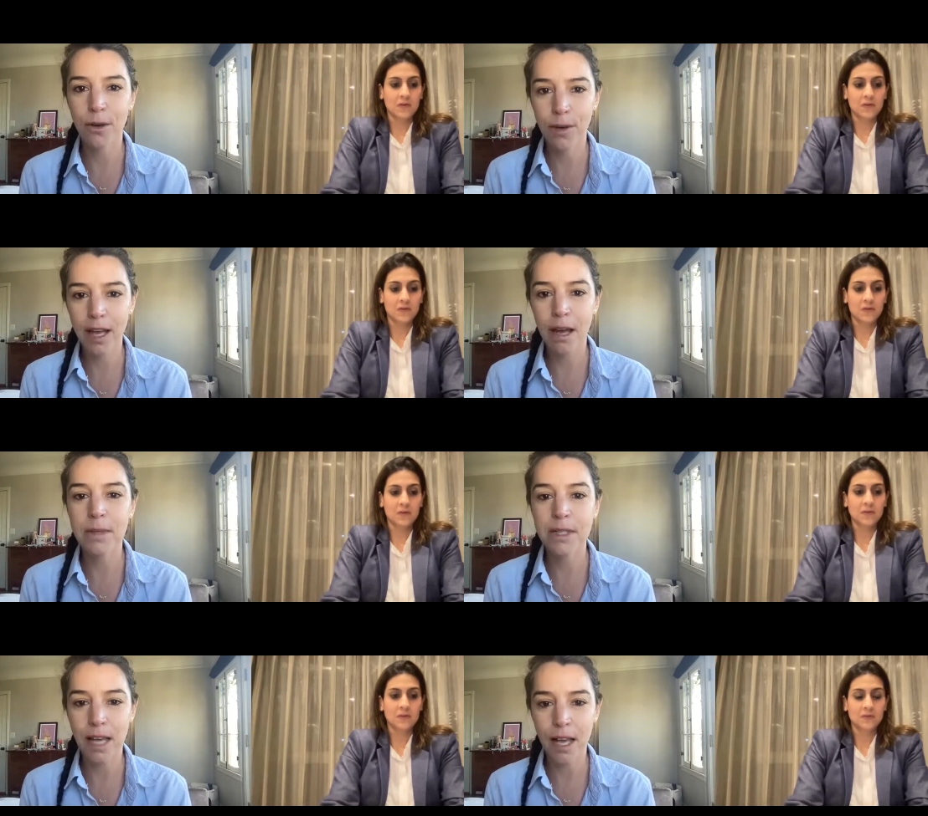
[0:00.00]
Speaker 1: okay, I'm
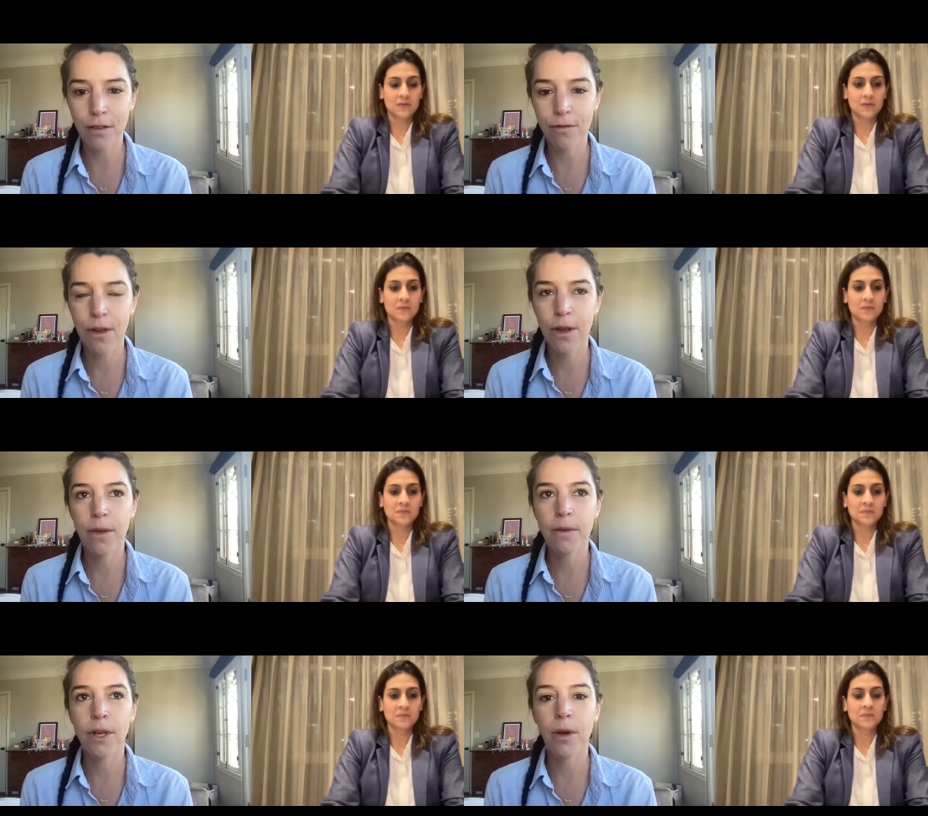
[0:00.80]
safe,
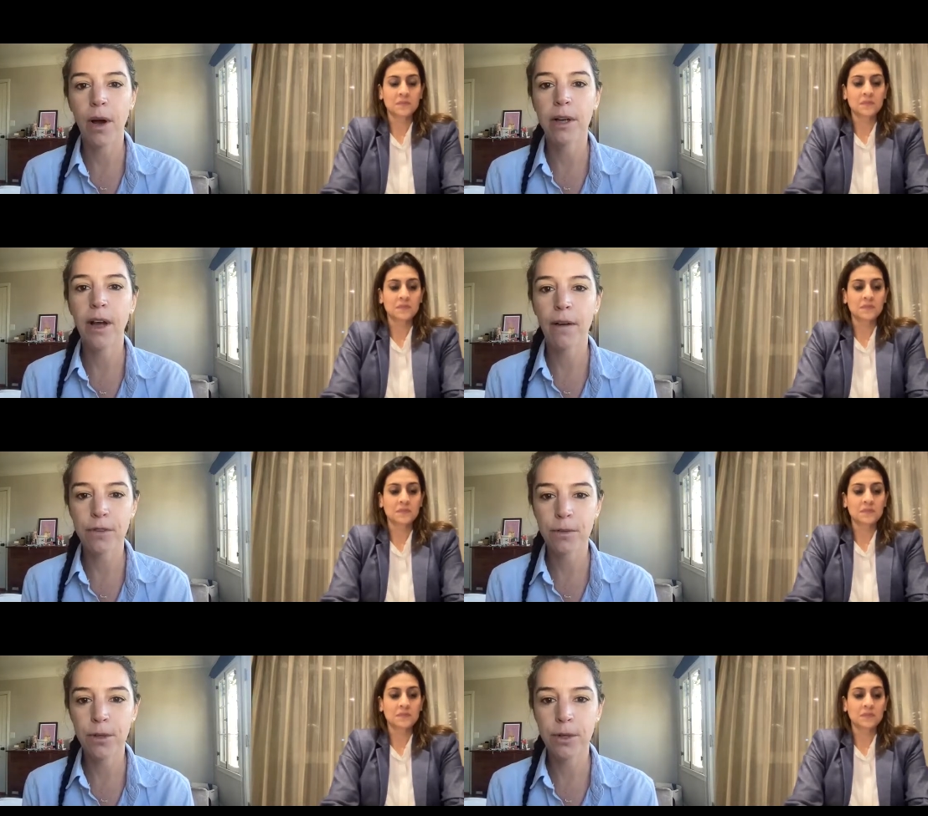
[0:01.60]
you know,
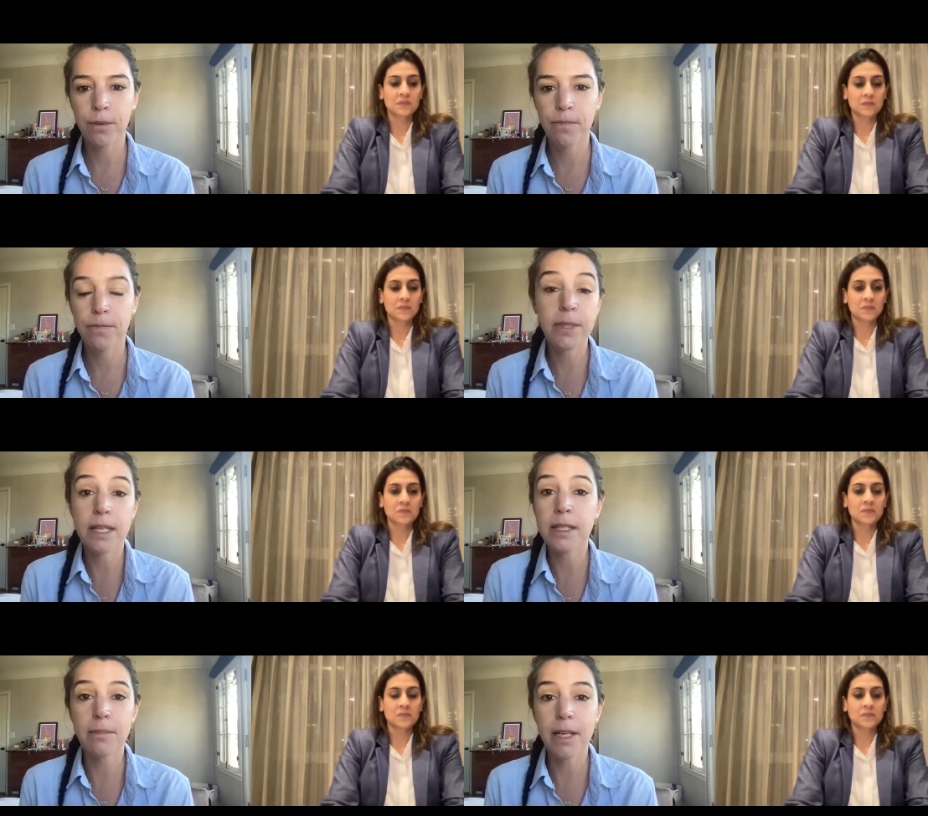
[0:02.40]
uncomfortable
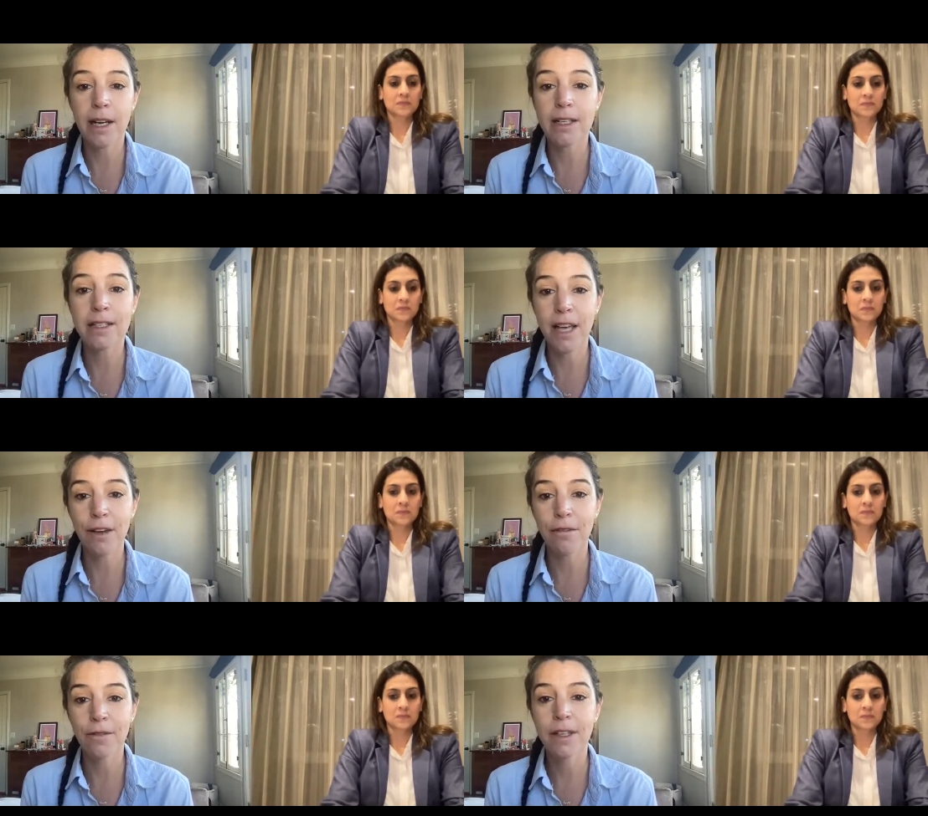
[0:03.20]
doesn't mean
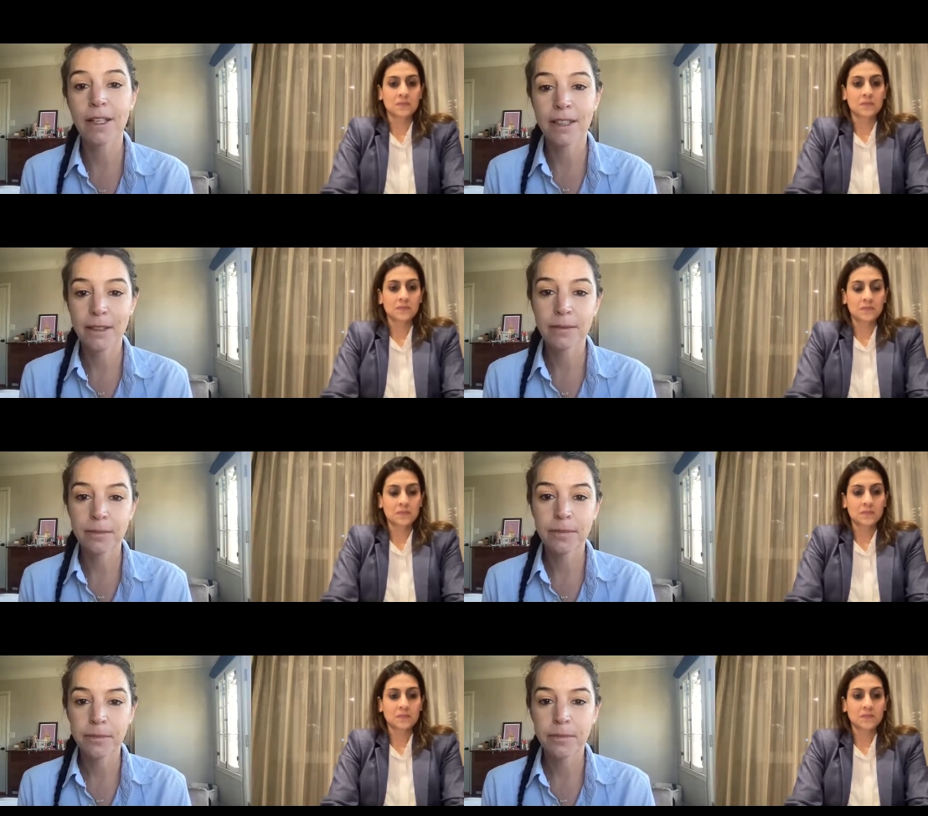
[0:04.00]
unsafe.
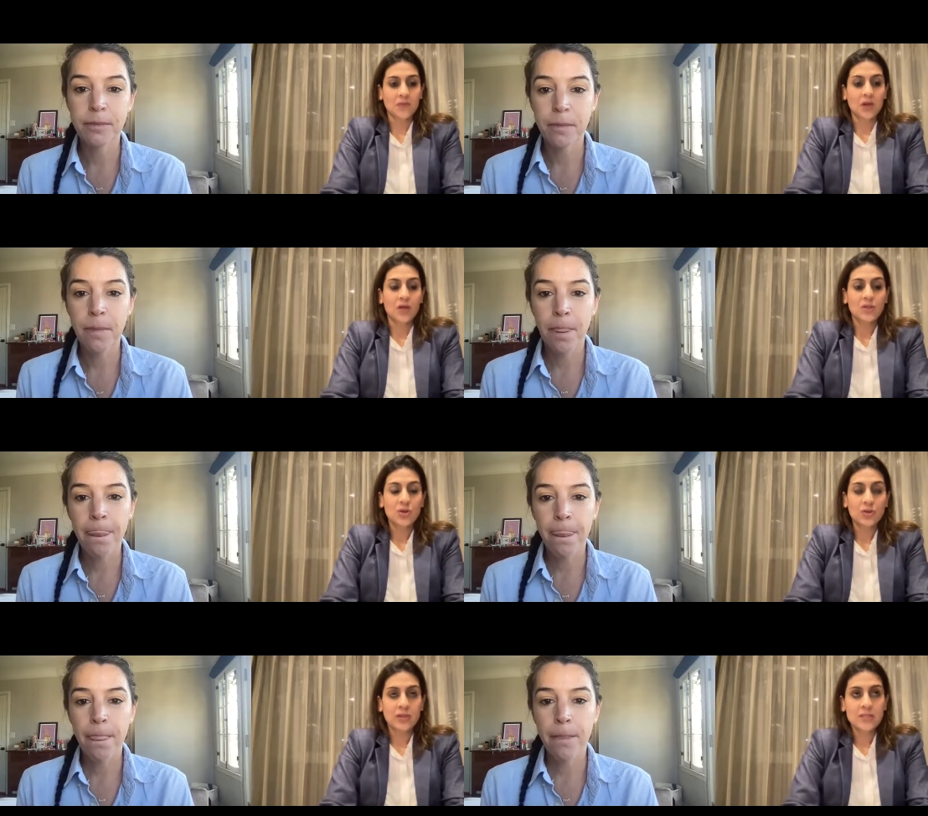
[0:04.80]

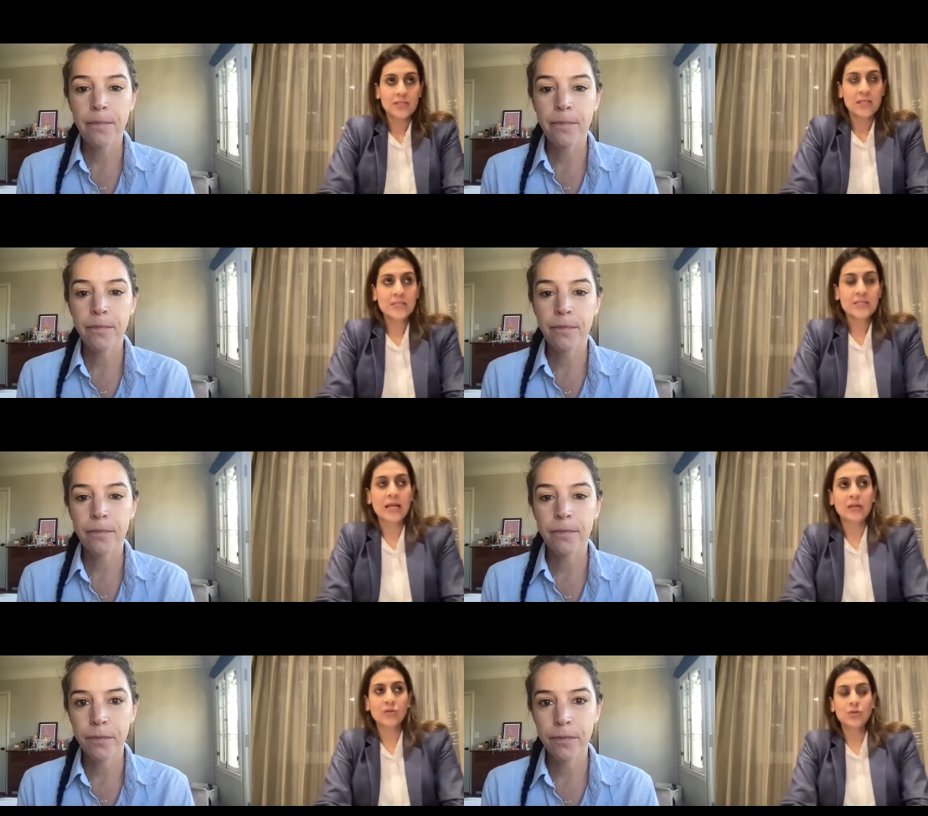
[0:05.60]
Speaker 2: So this
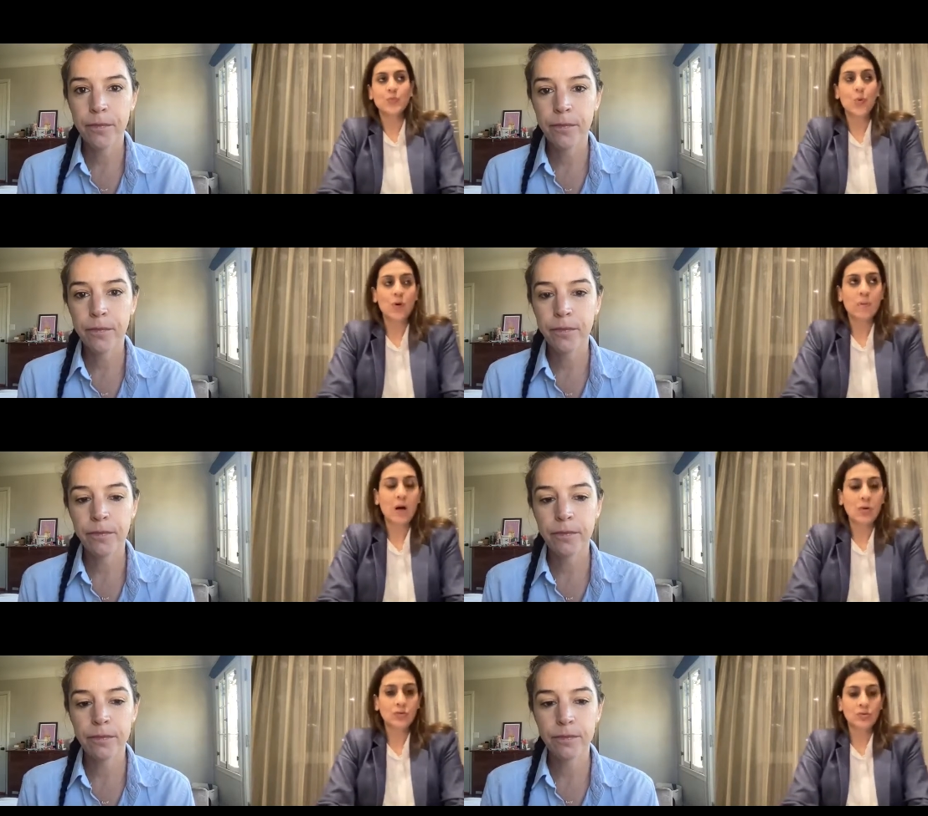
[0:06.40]
that you spoke
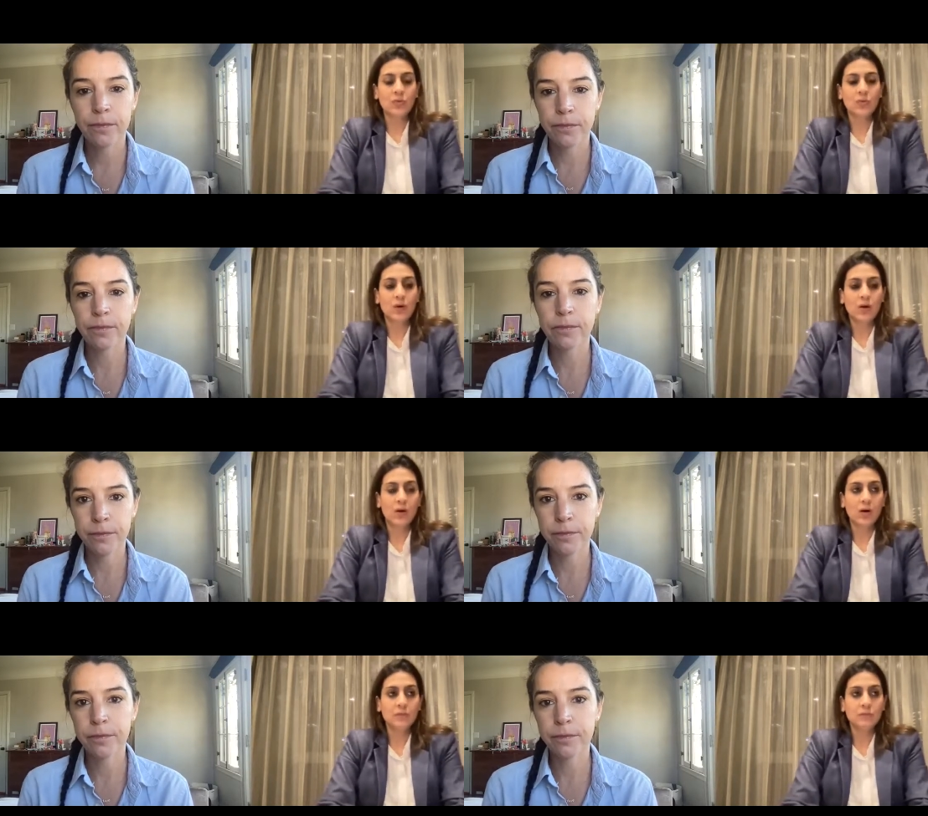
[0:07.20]
about, you
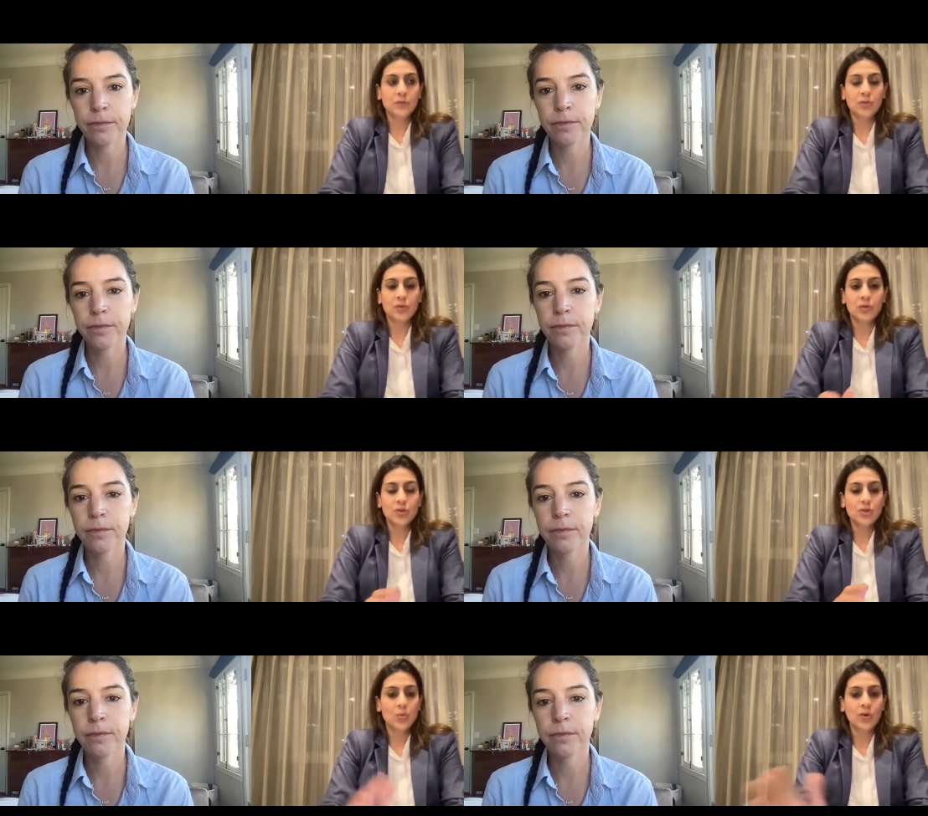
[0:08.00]

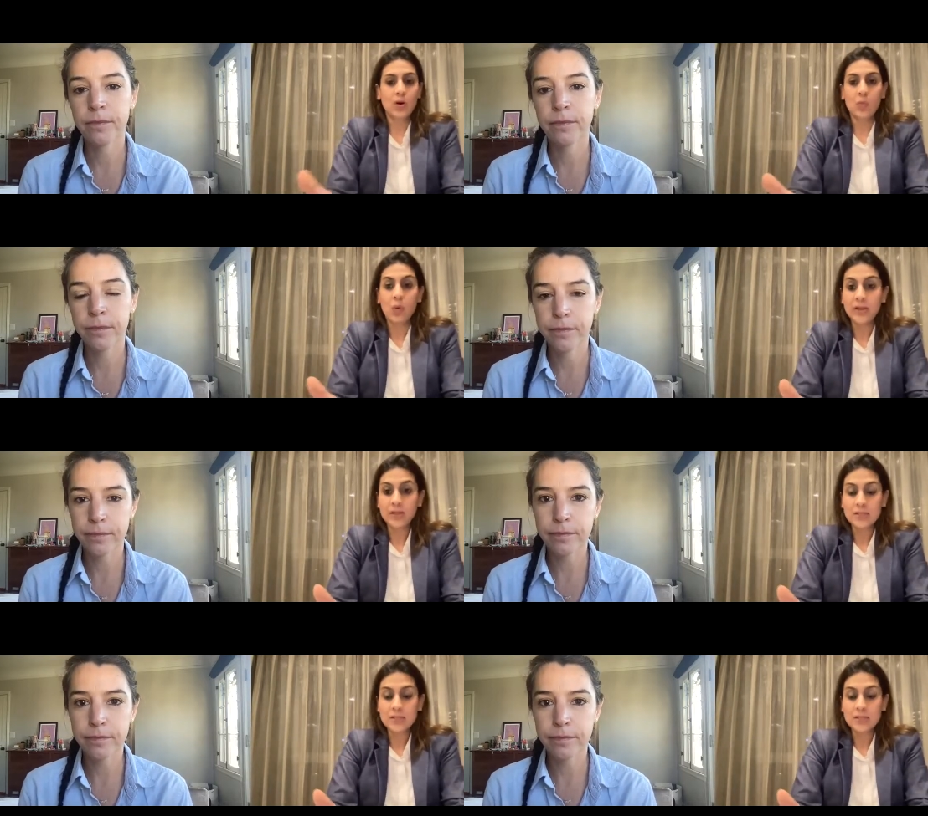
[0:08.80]
just want to avoid the